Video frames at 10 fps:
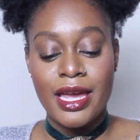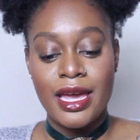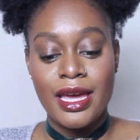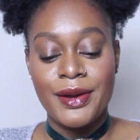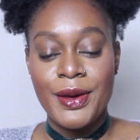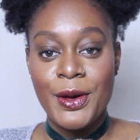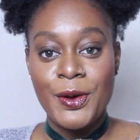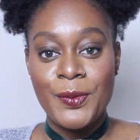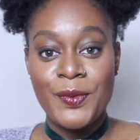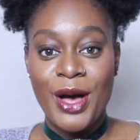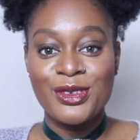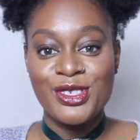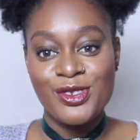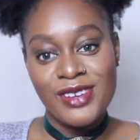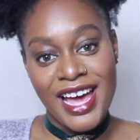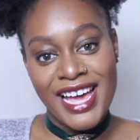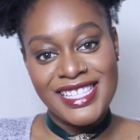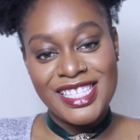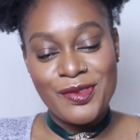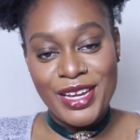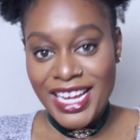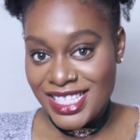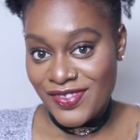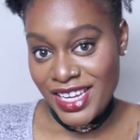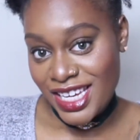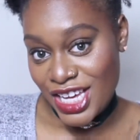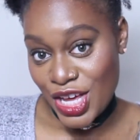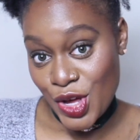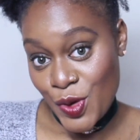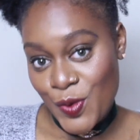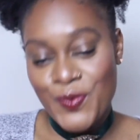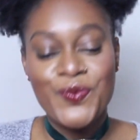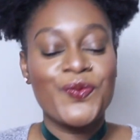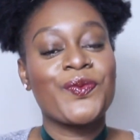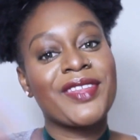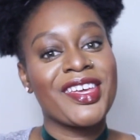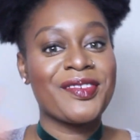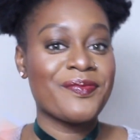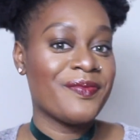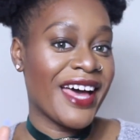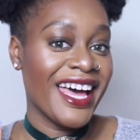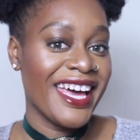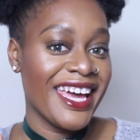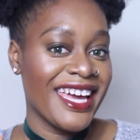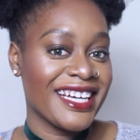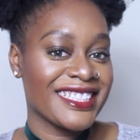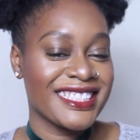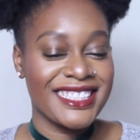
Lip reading: And I'll see you guys in my next video. Bye.